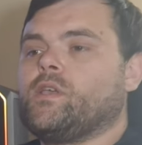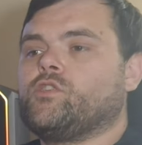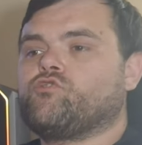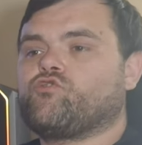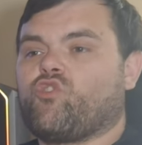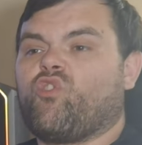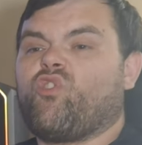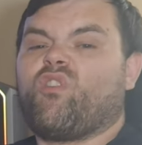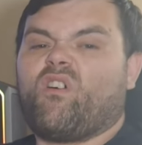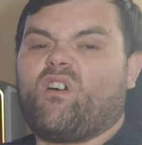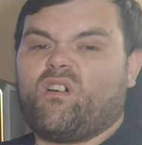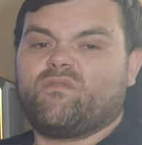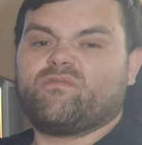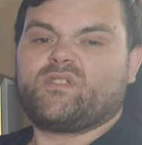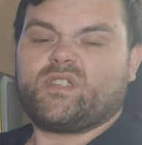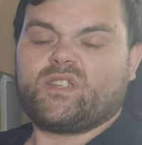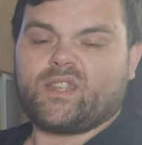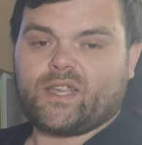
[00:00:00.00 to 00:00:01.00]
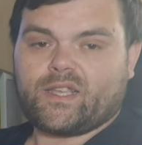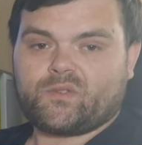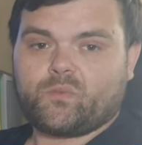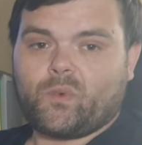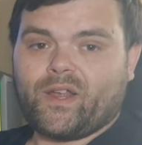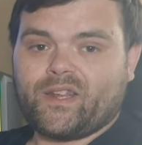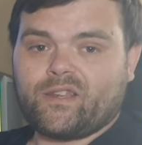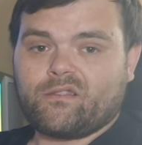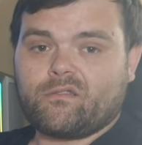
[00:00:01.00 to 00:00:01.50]
So obviously that's
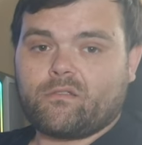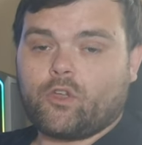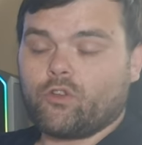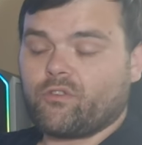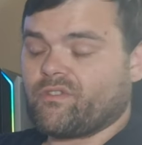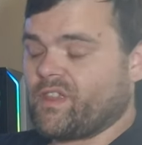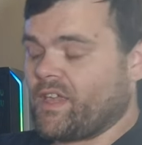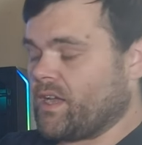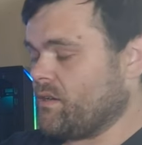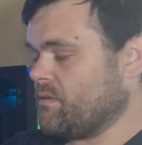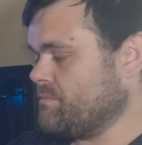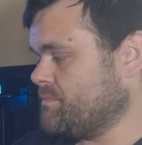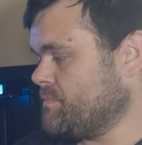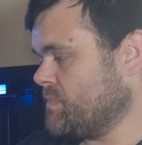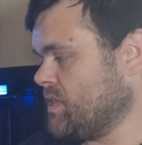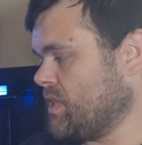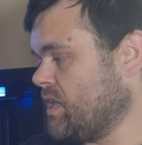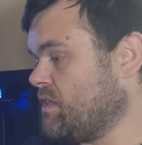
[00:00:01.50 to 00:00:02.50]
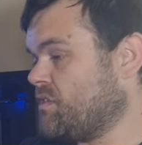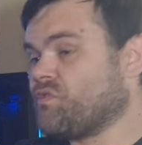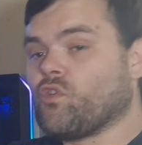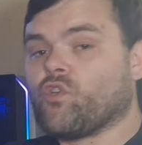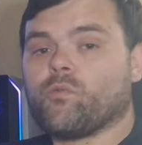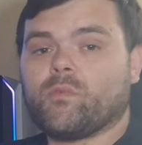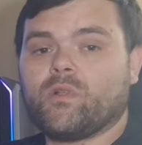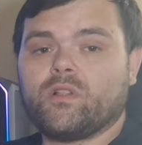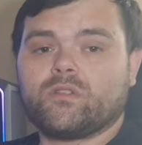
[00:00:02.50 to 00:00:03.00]
one good thing. The
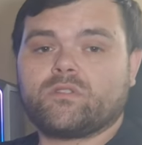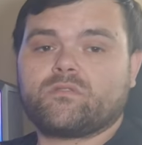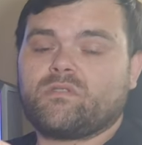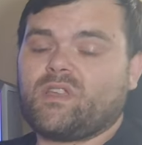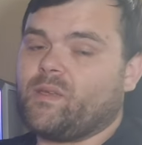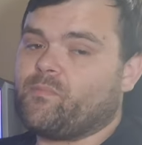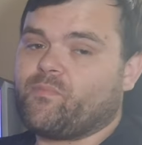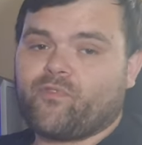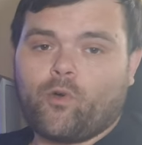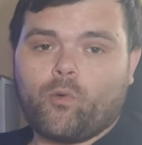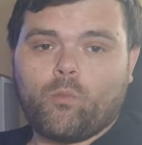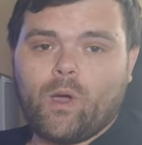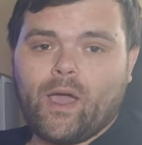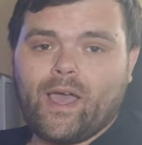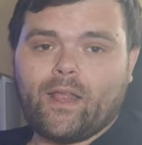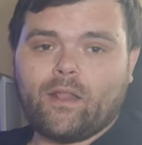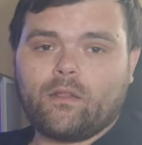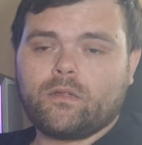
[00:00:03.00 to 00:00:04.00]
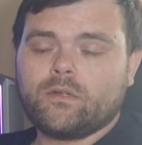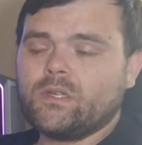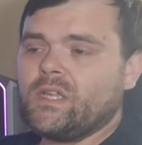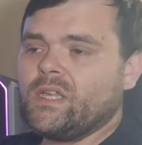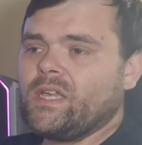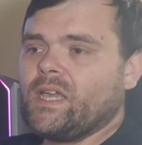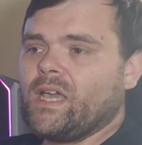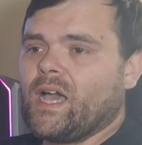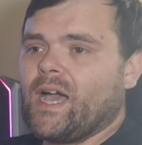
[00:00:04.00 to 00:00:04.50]
thermals, it performed well.
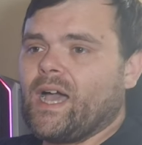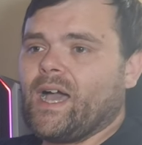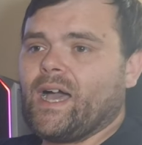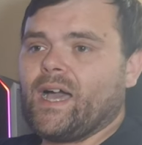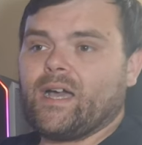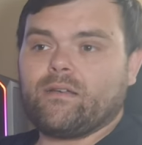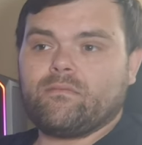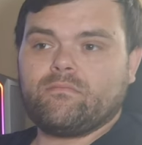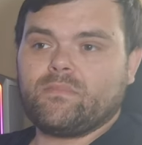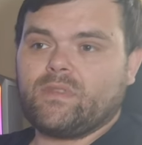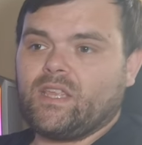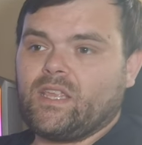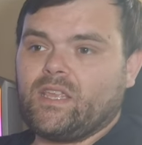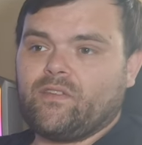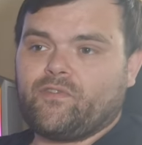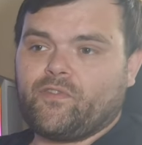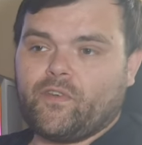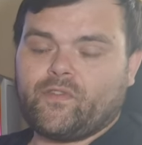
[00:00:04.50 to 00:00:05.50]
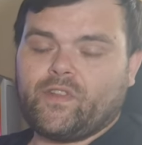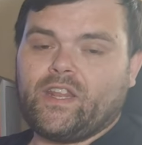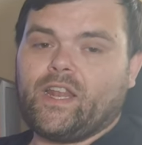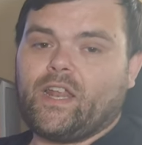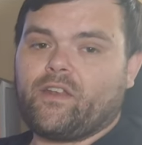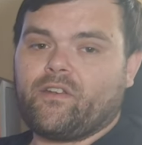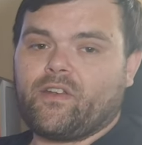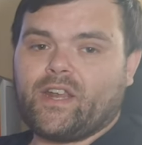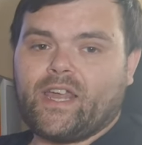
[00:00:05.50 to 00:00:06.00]
The
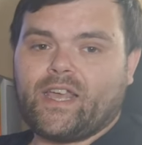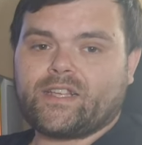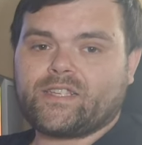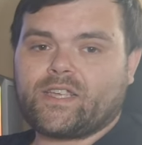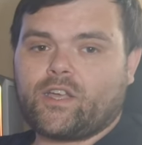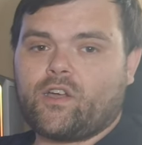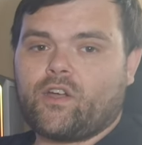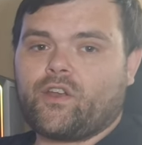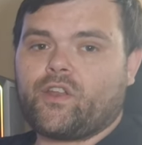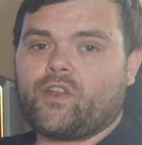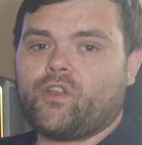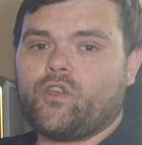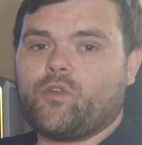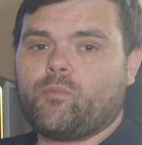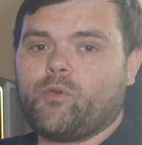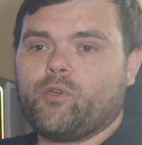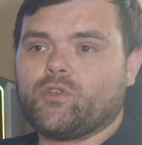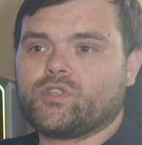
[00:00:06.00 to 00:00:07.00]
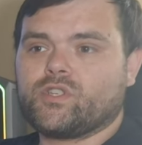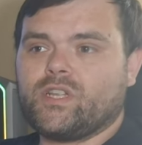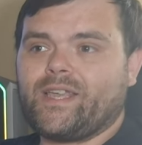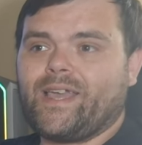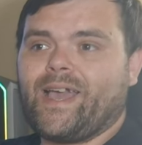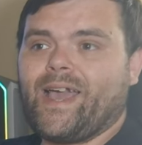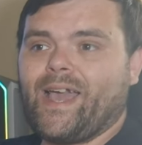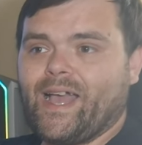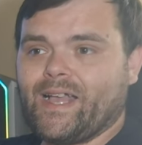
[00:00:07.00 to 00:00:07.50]
5900X I got in here
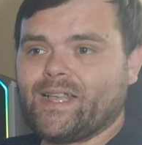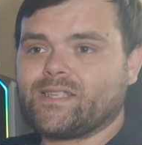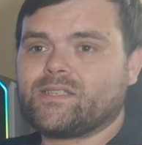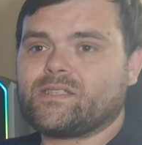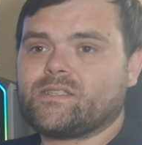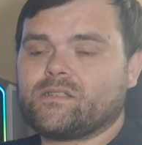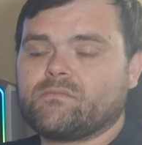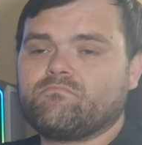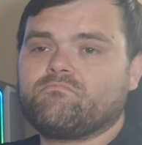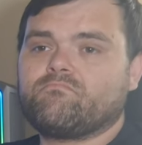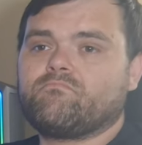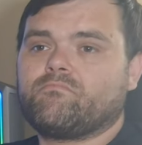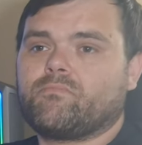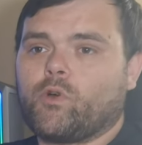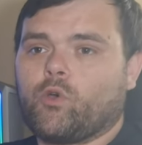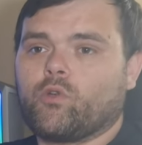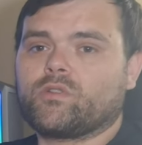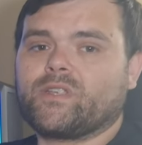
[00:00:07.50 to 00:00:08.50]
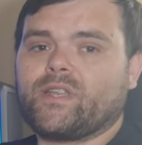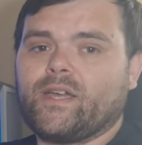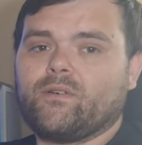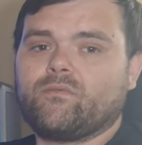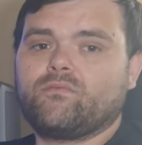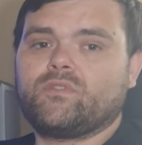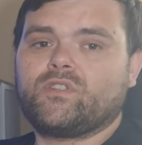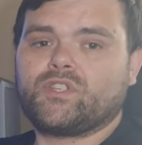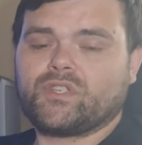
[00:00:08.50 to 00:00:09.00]
personally has brought
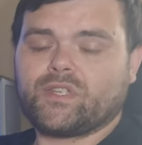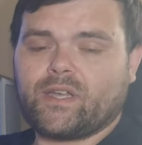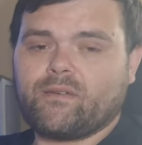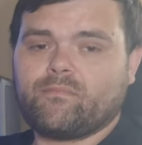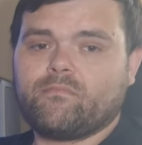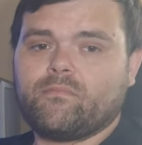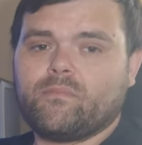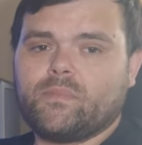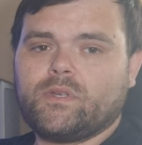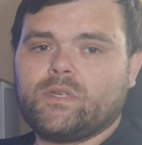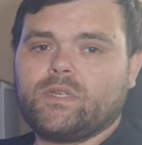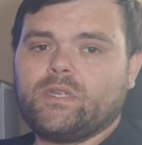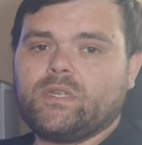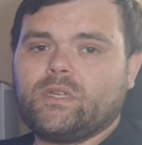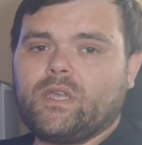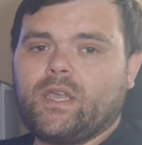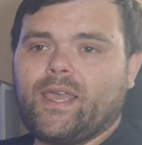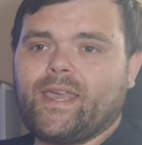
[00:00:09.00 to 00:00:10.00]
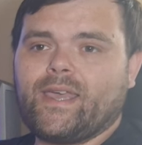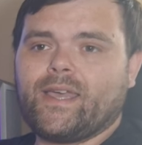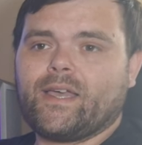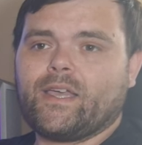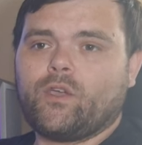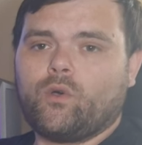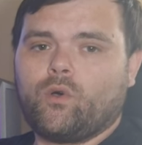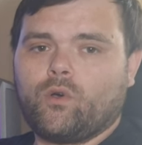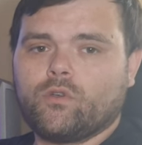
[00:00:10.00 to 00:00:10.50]
down some
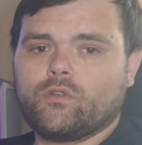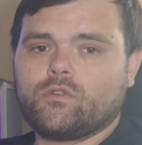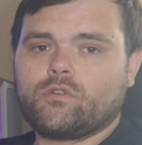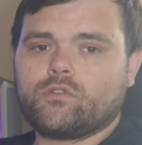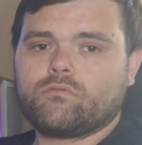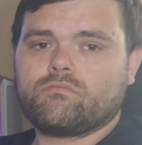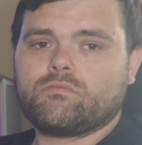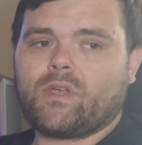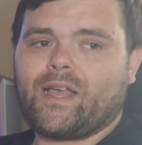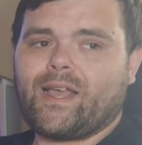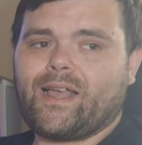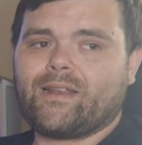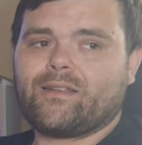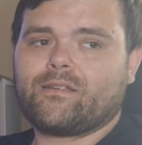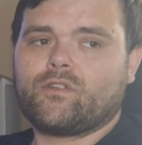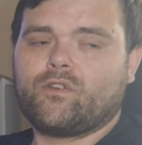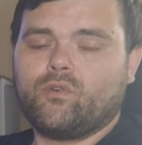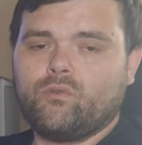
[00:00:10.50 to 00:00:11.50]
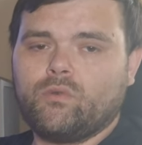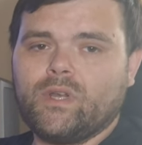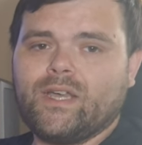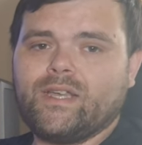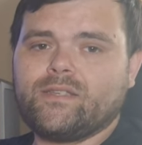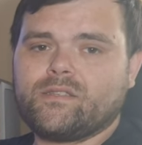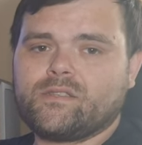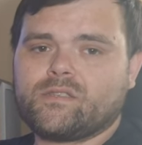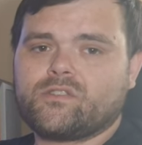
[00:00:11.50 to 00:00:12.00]
AIOs and
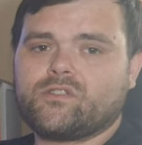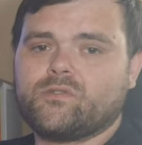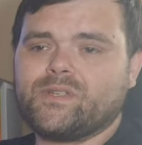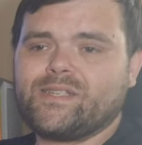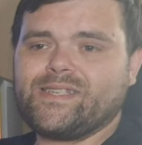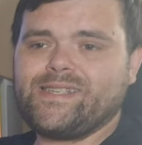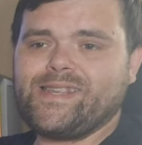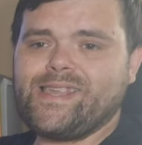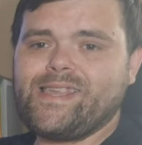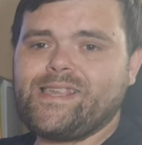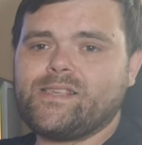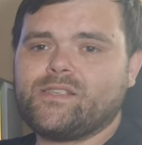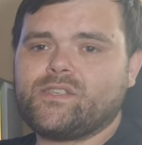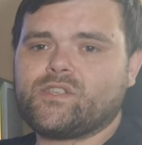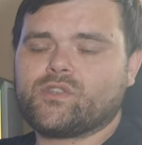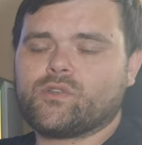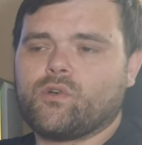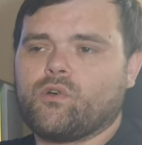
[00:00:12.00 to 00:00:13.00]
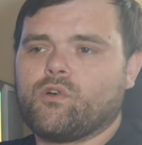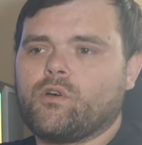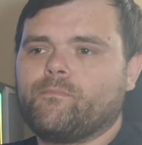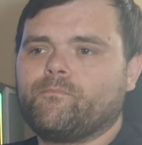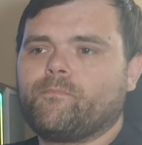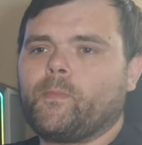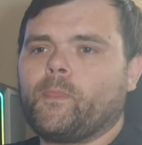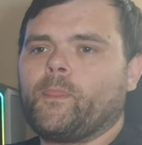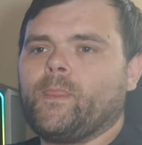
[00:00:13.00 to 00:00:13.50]
coolers to its knees.
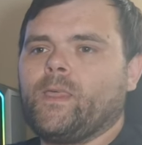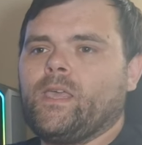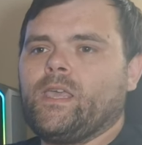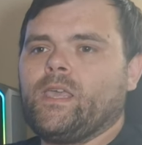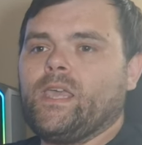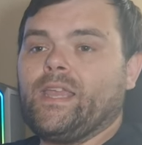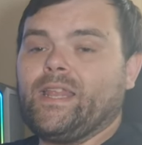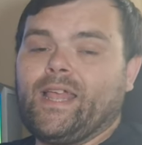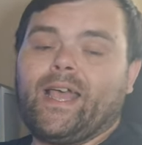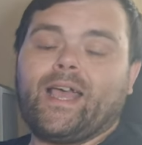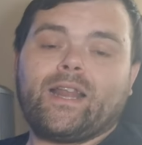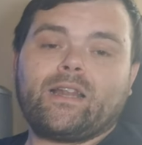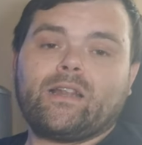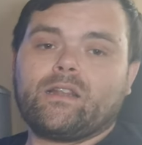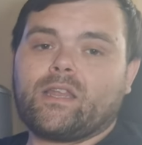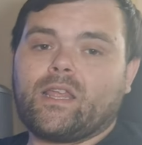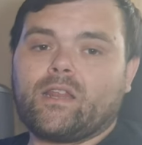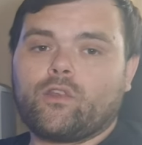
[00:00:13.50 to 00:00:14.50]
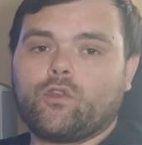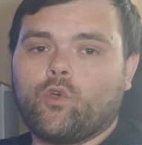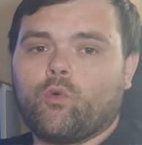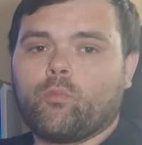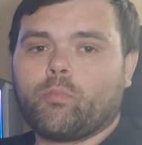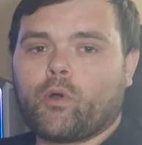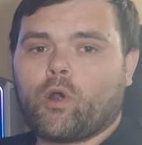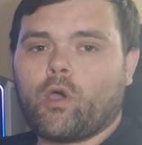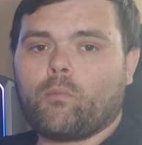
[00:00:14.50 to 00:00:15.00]
So it handled it
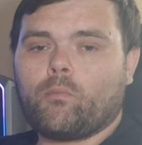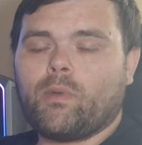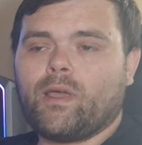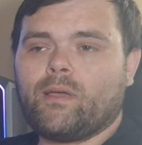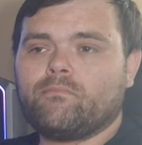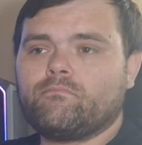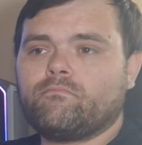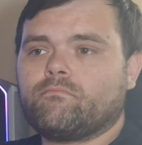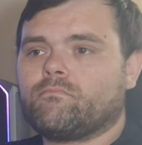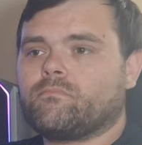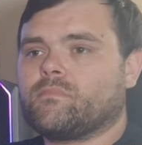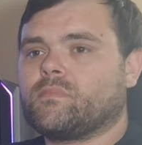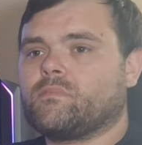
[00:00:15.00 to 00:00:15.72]
no problem.